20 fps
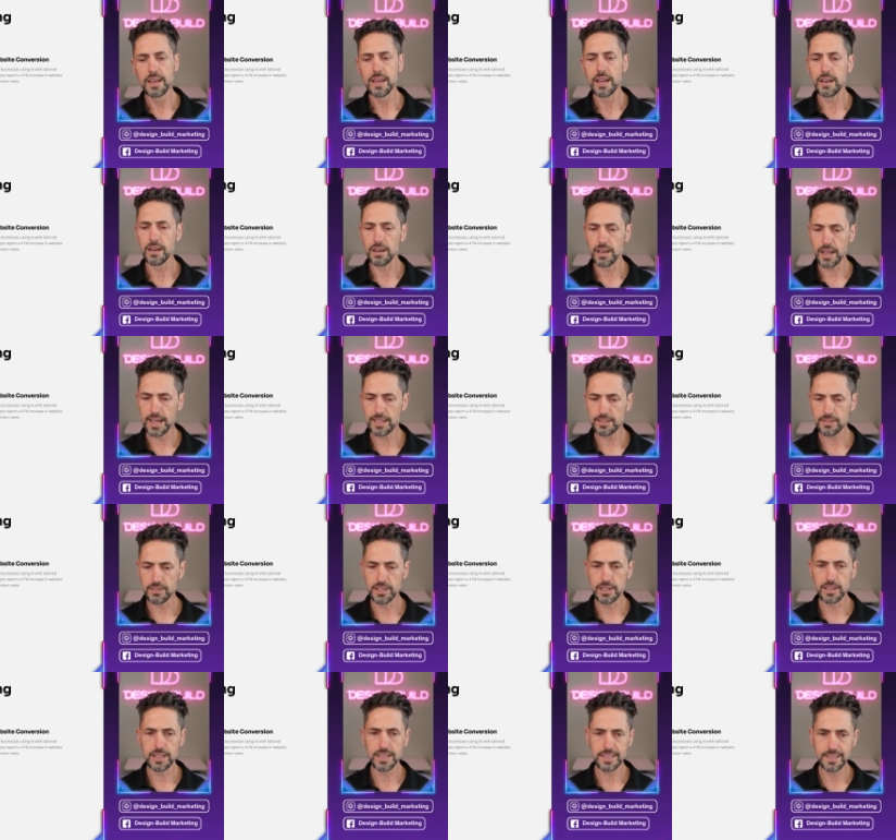And
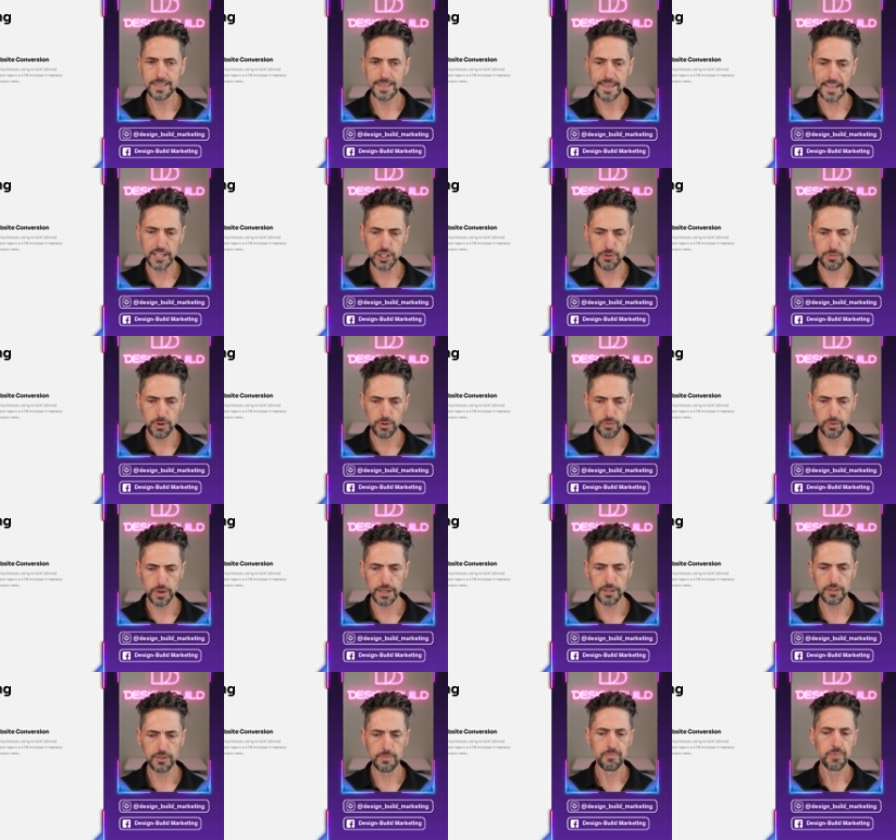lastly, the engagement
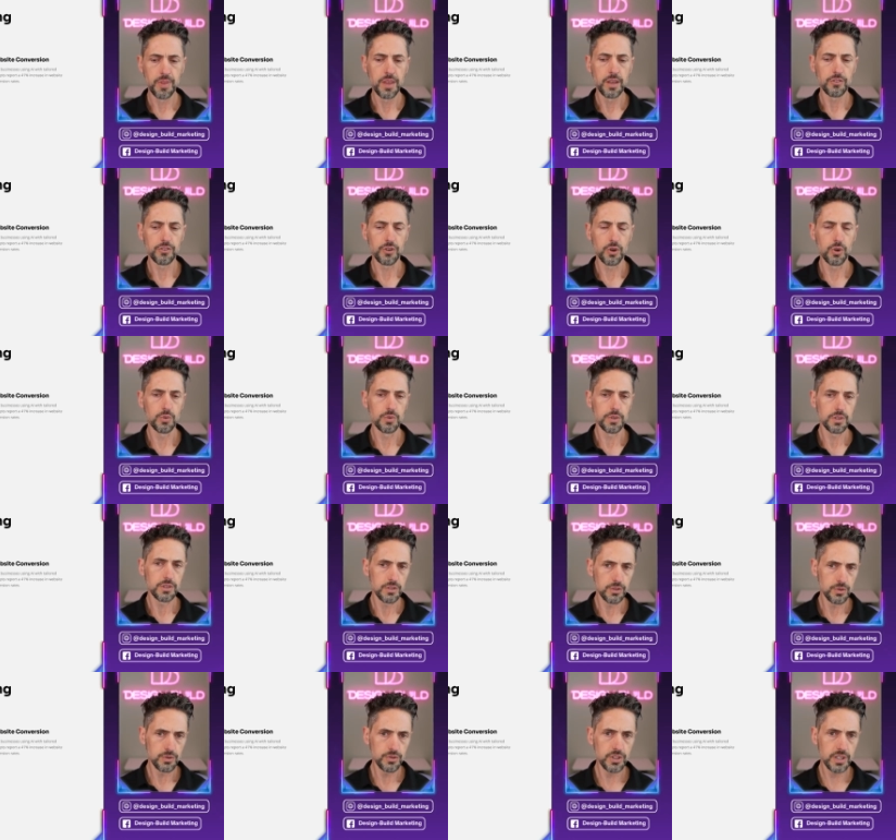rates. So
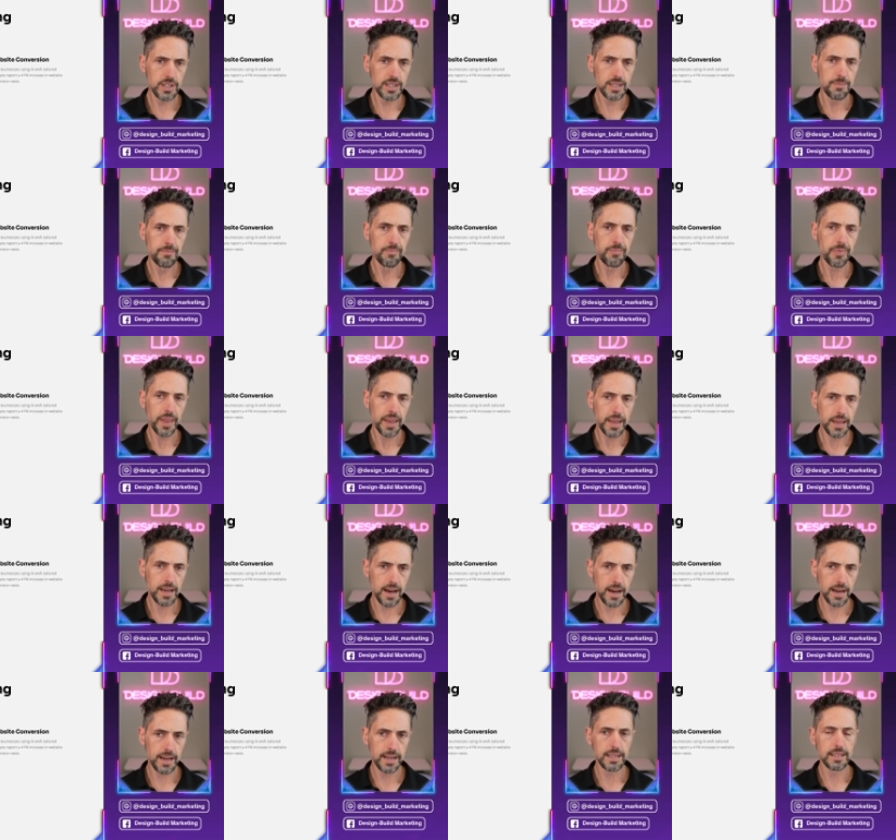using
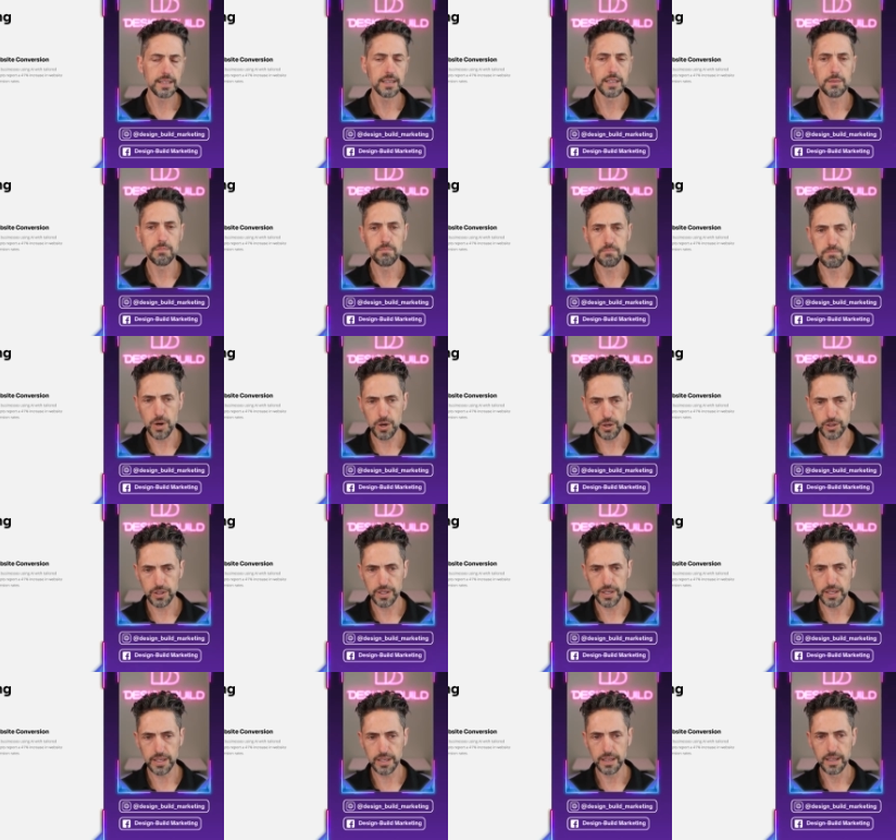AI in
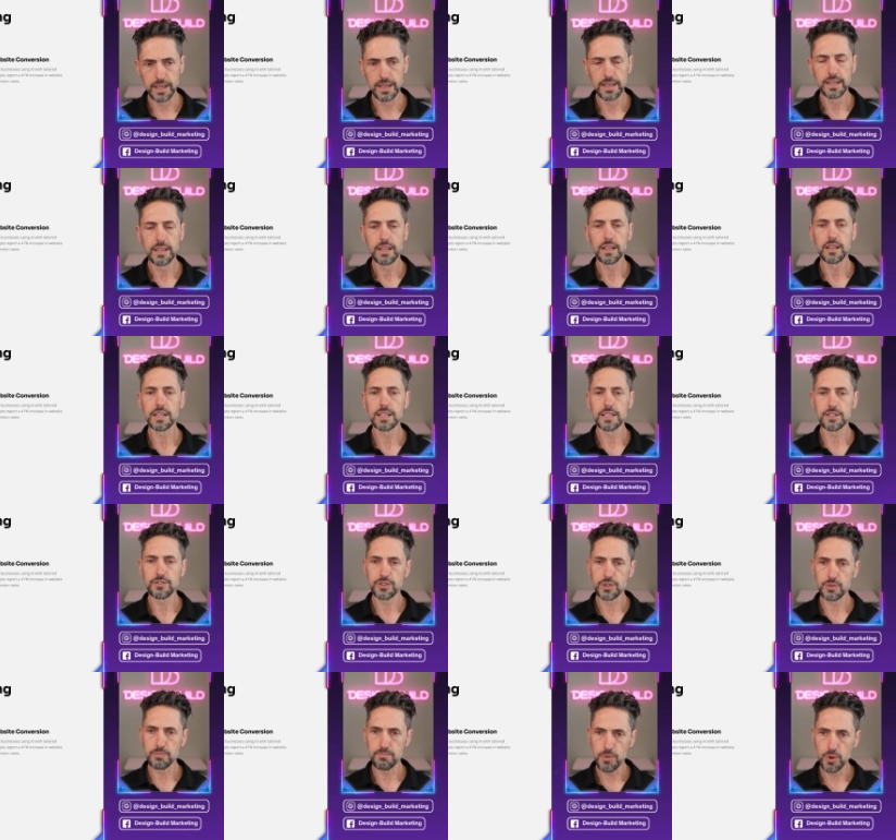marketing leads
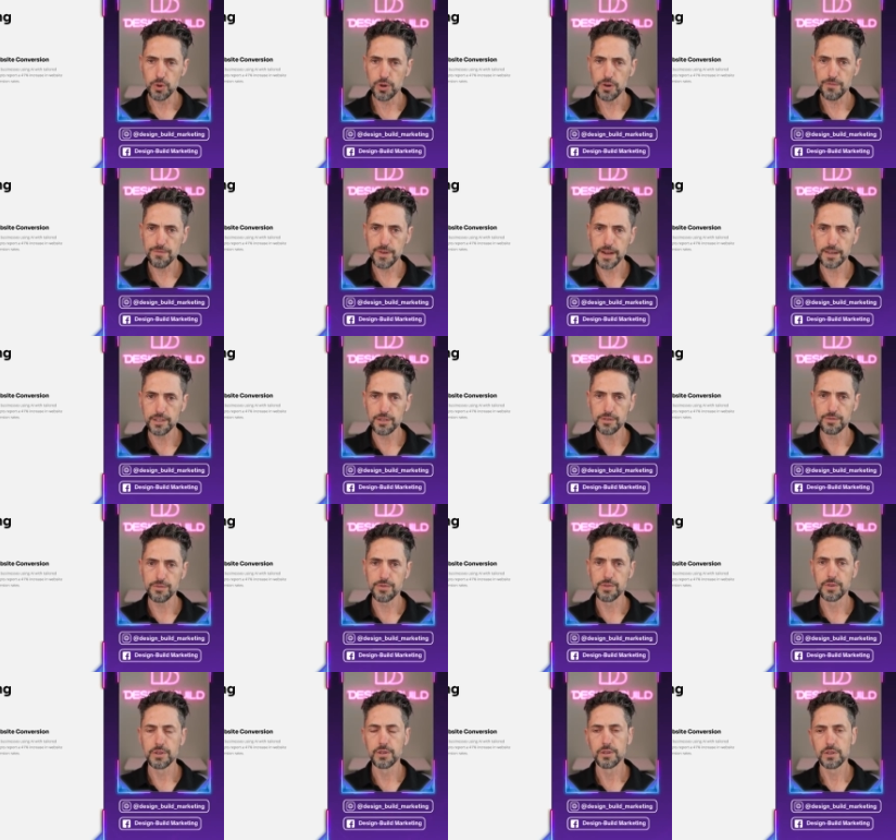to more
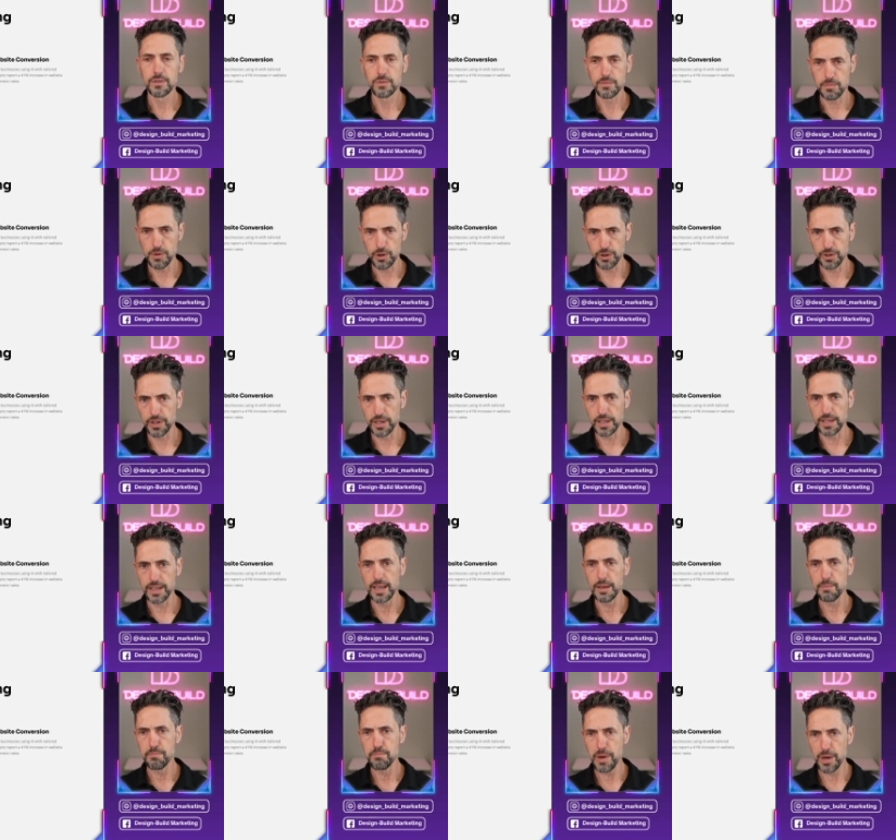effective marketing
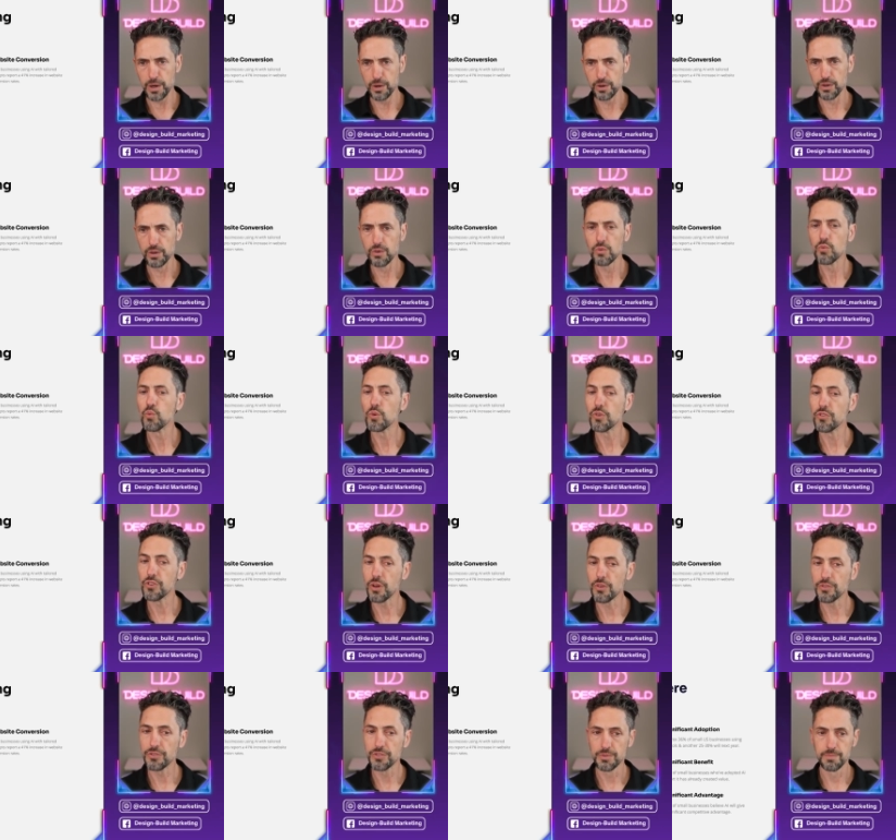and better
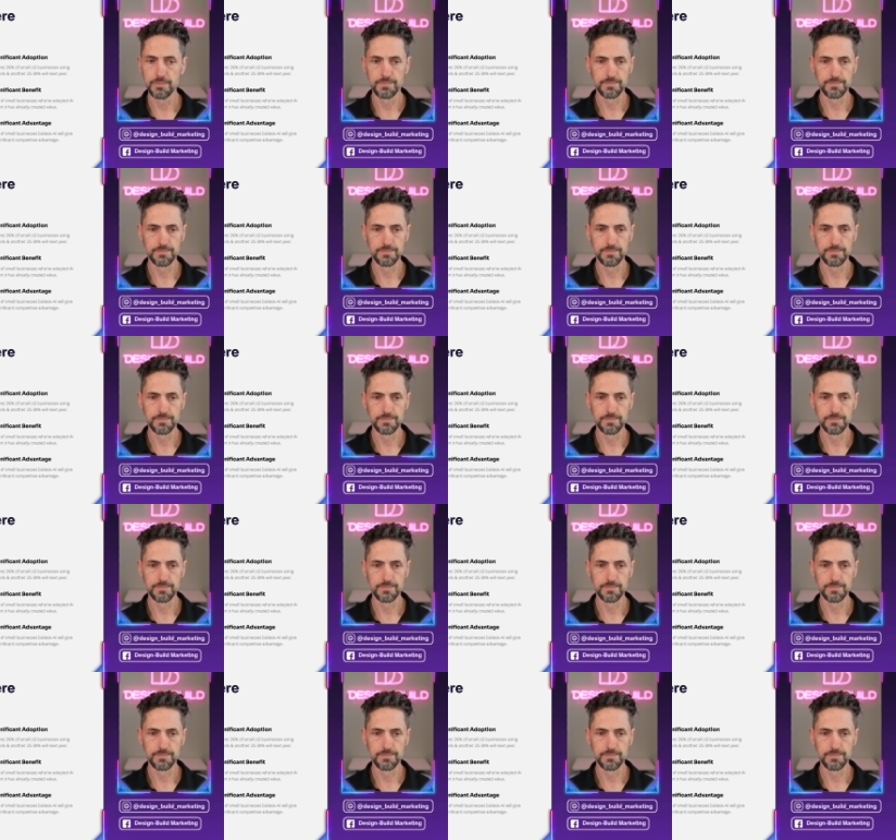results.